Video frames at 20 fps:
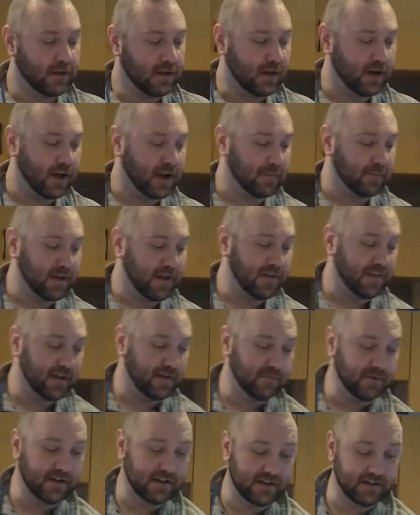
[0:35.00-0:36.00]
And
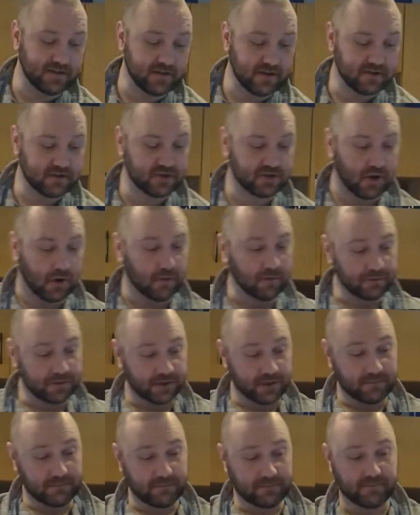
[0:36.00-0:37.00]
then we need salt
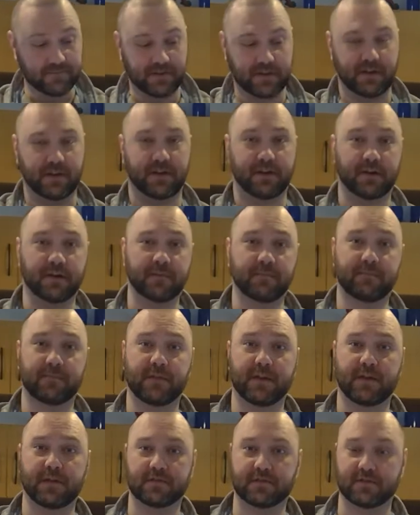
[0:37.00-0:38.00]
here.
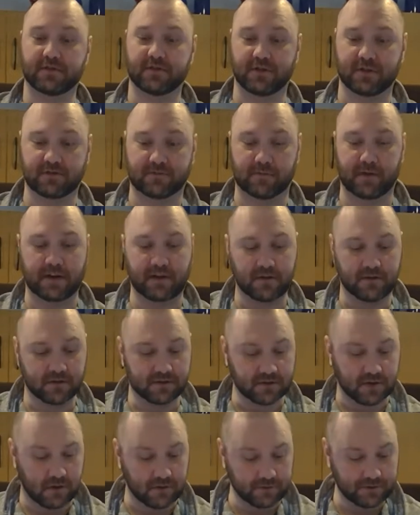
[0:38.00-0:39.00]
This is just regular
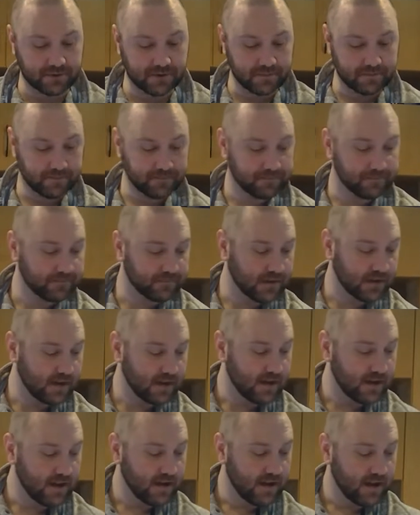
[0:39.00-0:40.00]
salt.
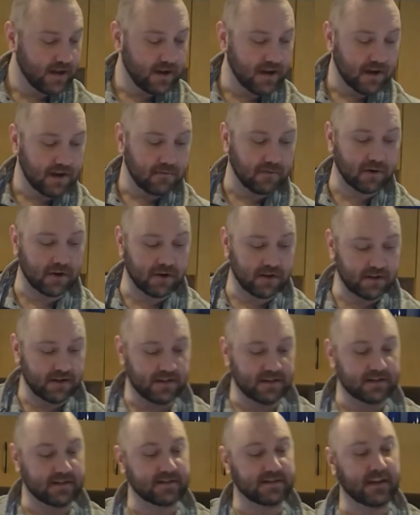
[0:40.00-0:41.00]
We're going to
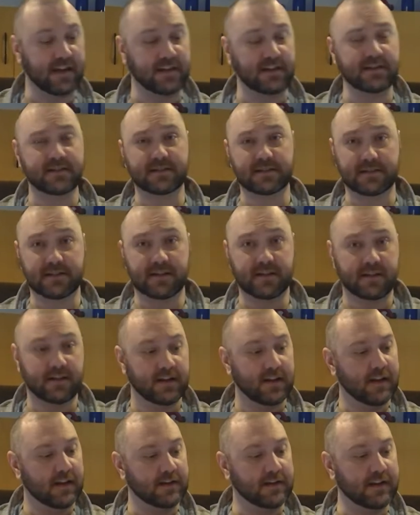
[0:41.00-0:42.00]
need yeast.
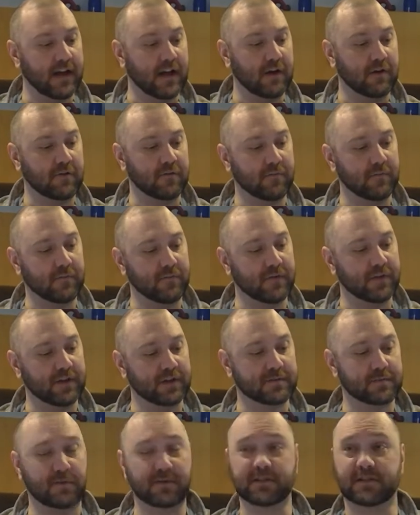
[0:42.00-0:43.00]
Now,
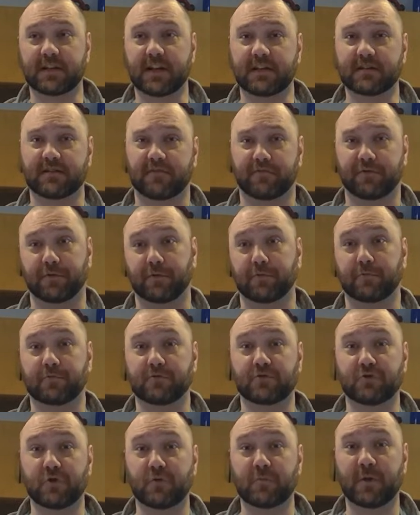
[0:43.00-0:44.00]
this one says, if you
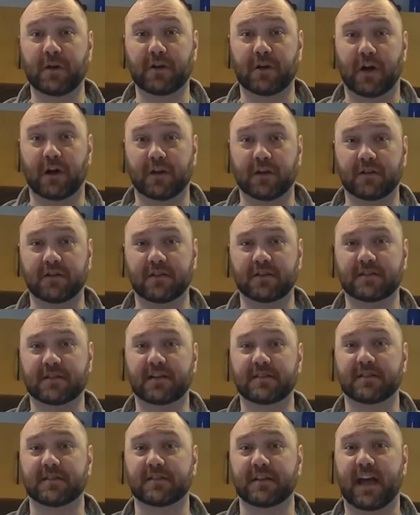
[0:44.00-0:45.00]
zoom in on it, this
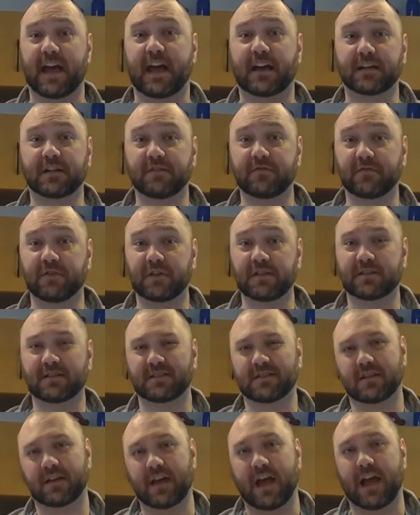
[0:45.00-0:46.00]
says it's active
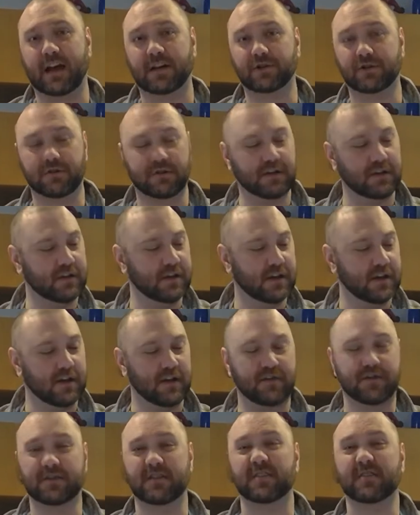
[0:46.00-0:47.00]
yeast. Actually,
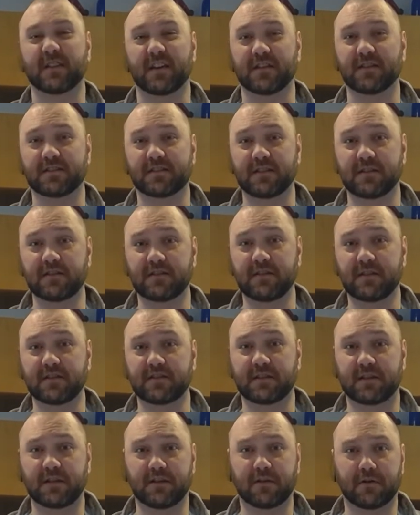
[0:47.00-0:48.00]
this is instant
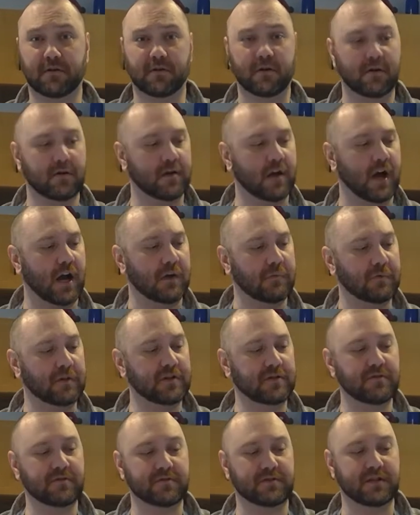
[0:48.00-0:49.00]
yeast here. We
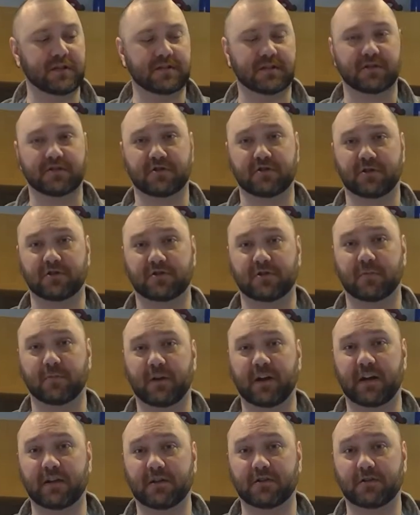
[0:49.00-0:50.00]
use this as just a
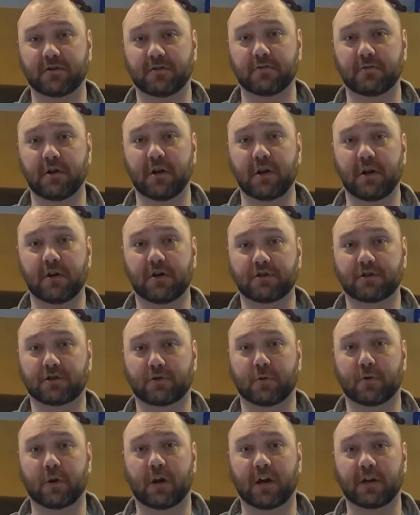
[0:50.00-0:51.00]
way to
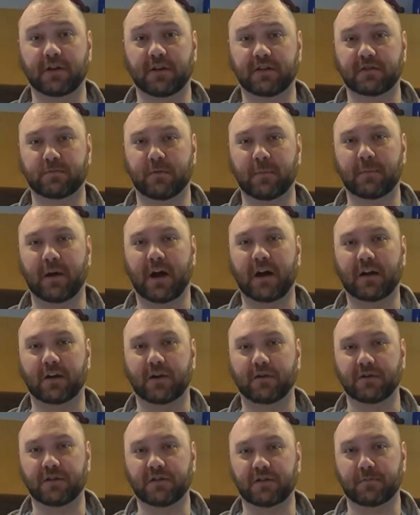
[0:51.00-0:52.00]
store our yeast. We buy
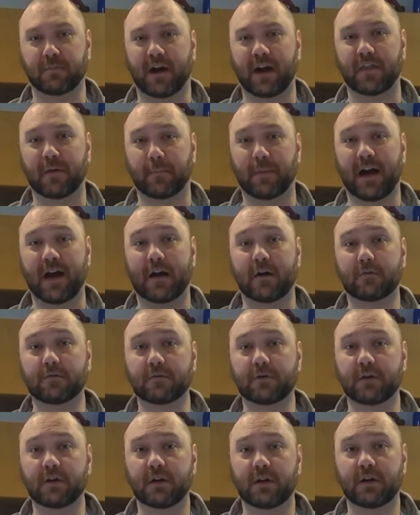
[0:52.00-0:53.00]
our yeast by the
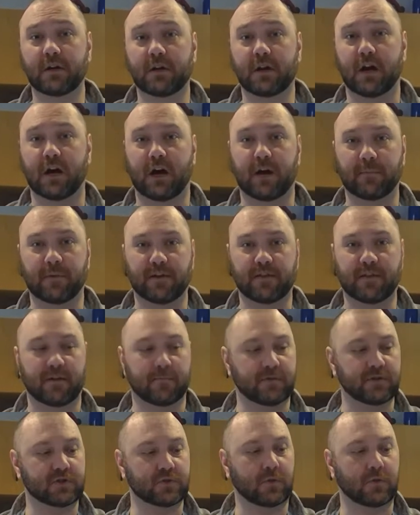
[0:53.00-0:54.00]
pound, and then
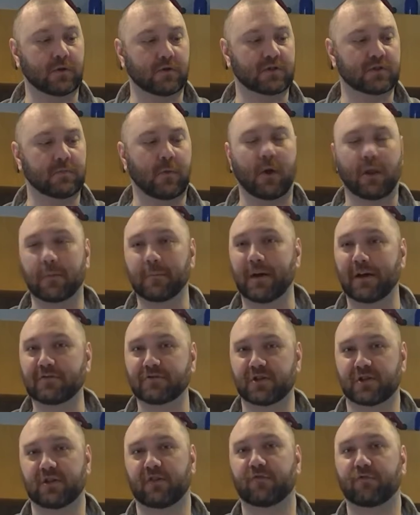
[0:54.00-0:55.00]
we store small
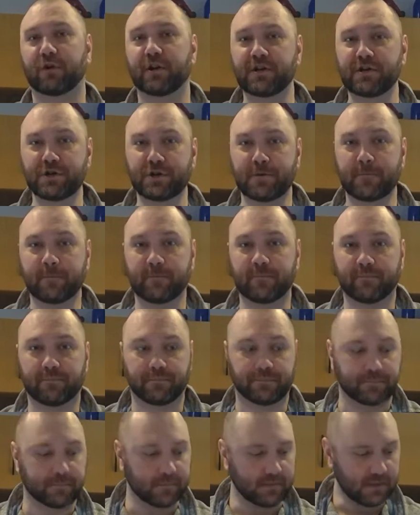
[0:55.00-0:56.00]
amounts in the fridge.
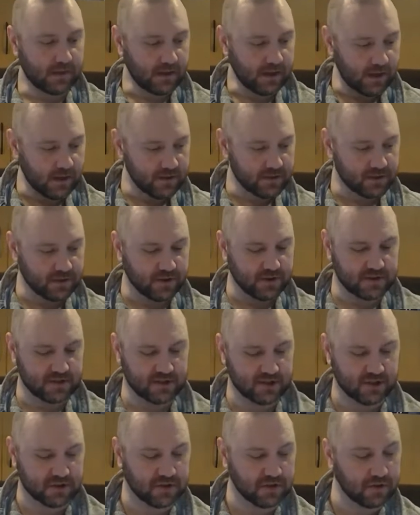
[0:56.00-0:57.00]
So this is
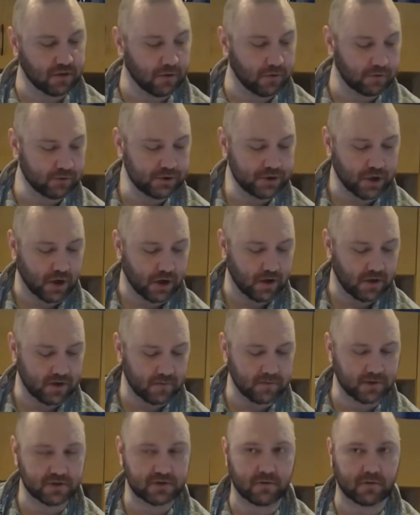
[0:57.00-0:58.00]
just an old jar that
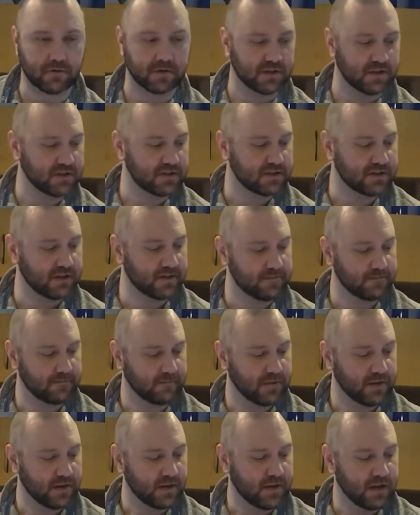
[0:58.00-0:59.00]
we store yeast in.
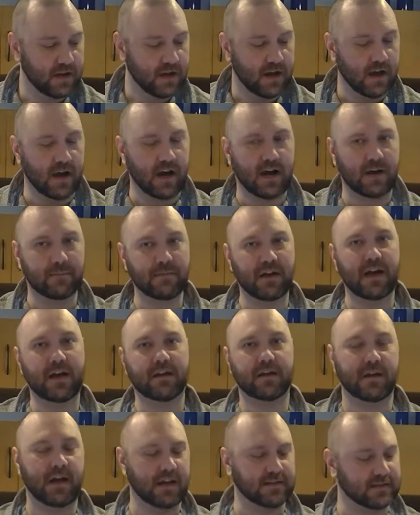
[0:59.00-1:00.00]

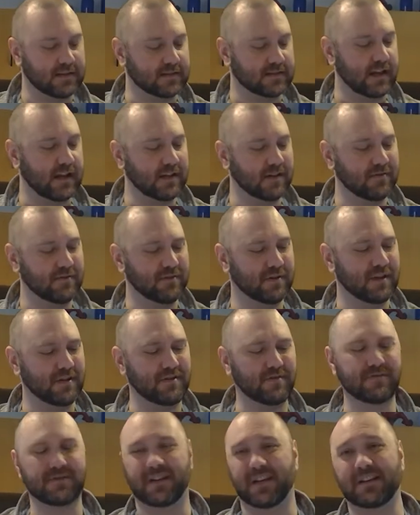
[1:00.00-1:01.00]
As a side note, you can
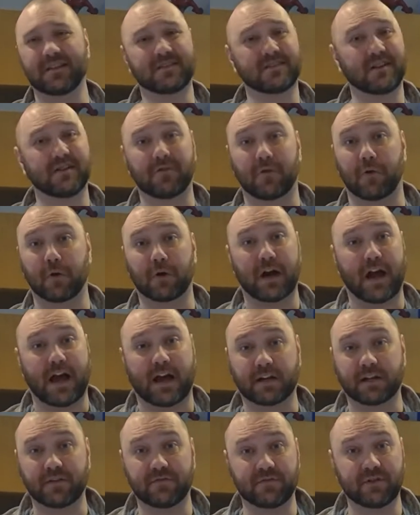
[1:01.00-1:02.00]
use instant or
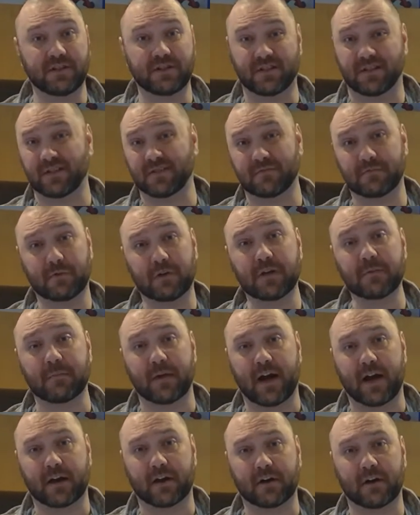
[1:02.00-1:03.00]
active yeast. It doesn't really
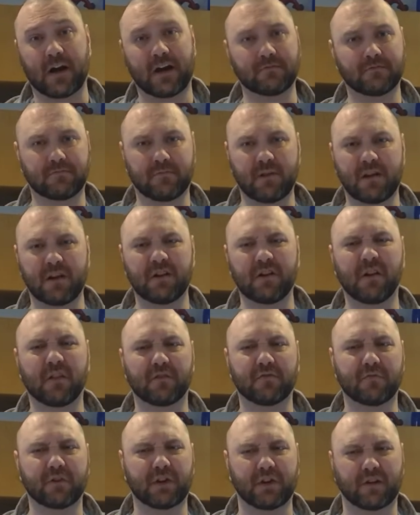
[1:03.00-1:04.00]
matter. In
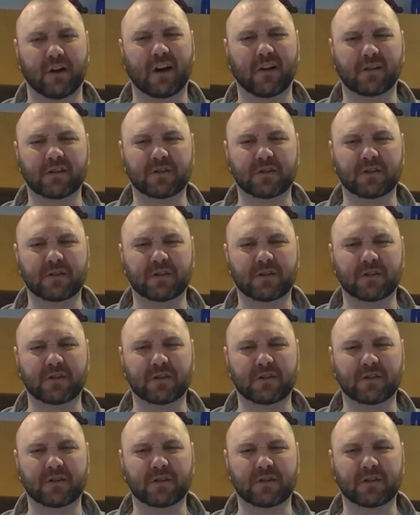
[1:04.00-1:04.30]
another video, I'll